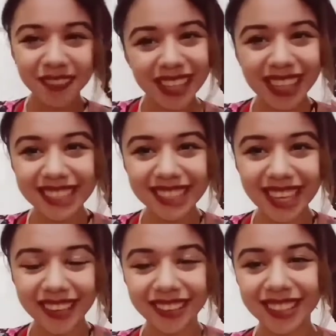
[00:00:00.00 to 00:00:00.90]
But let's
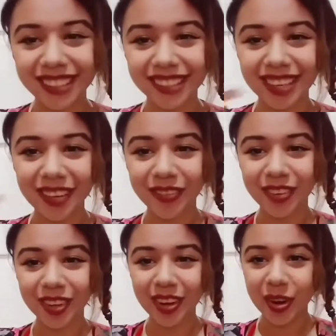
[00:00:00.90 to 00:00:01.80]
go to
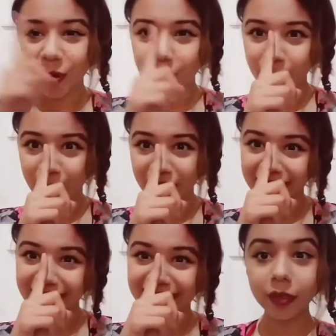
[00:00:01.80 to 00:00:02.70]
number
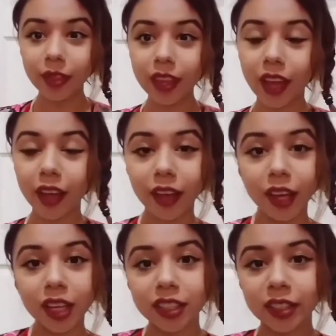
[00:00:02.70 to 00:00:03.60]
1.
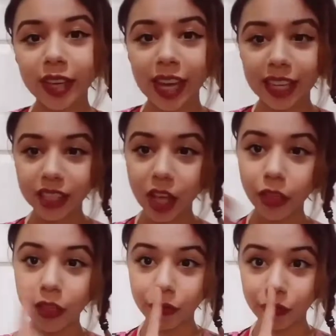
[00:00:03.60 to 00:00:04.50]
So guys,
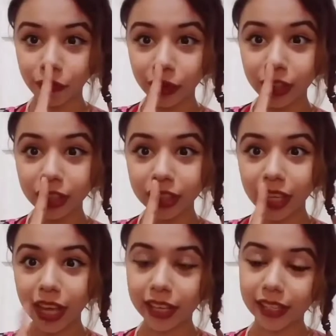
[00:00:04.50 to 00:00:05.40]
the
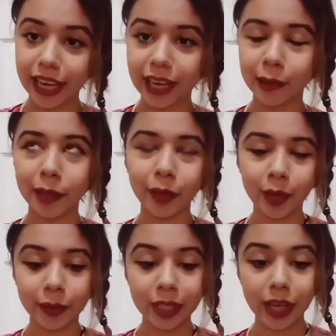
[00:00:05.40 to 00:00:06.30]
first game that we're
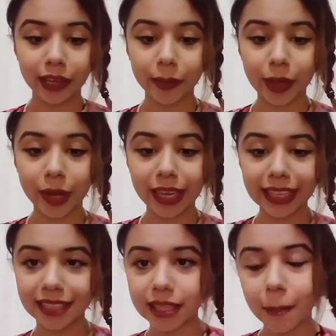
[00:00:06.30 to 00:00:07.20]
going to be talking
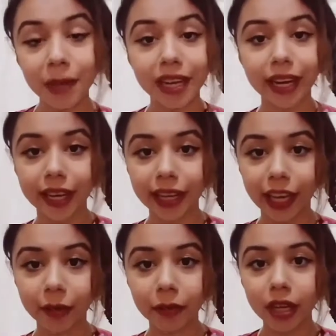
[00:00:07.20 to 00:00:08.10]
about is the Midnight
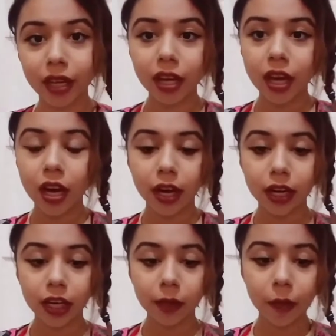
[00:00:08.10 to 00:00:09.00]
Game.
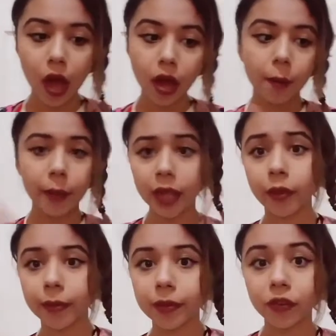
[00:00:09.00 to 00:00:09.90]
By
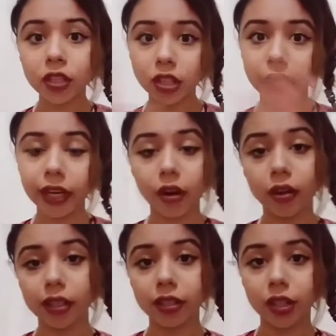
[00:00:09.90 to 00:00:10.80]
the way, before starting
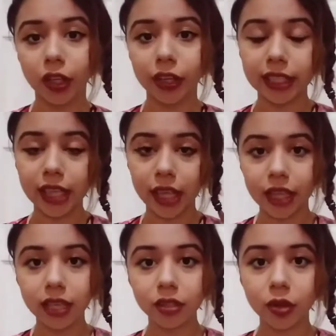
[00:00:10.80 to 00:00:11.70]
all these
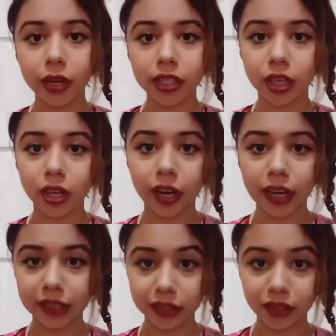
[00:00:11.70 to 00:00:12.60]
stories are
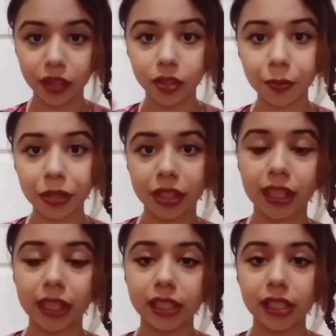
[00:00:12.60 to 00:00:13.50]
not as
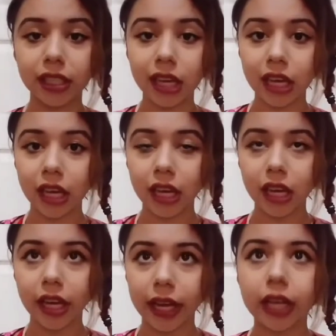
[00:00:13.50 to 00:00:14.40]
100%
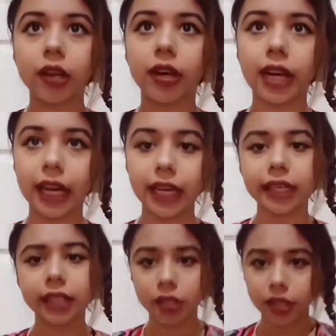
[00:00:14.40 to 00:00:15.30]
accurate, I
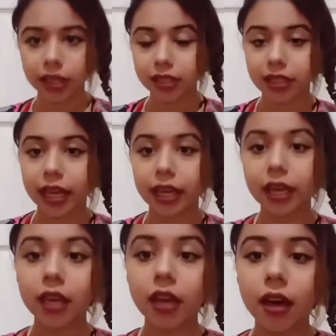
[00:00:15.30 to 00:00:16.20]
guess, as you can say.